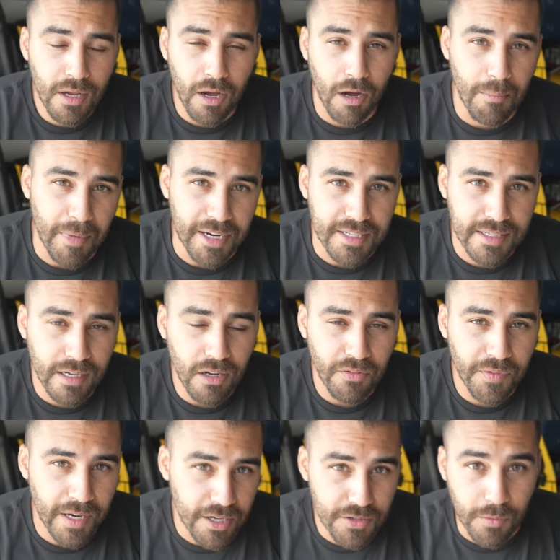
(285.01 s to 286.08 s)
on
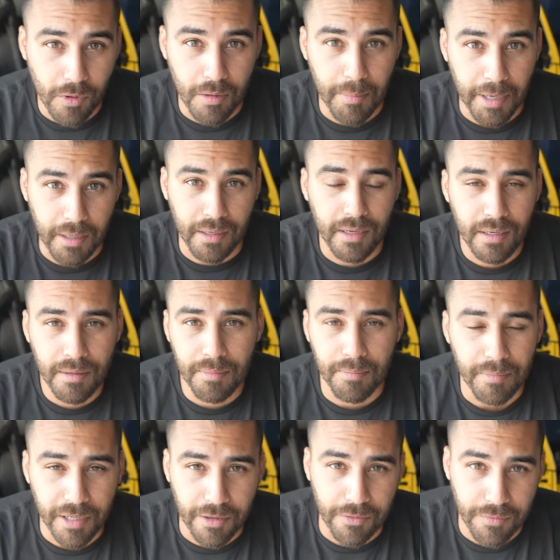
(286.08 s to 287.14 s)
myself, and I just want to make
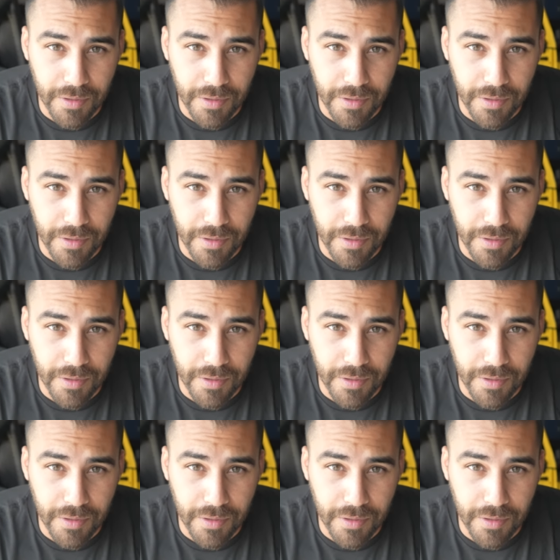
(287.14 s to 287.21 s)
better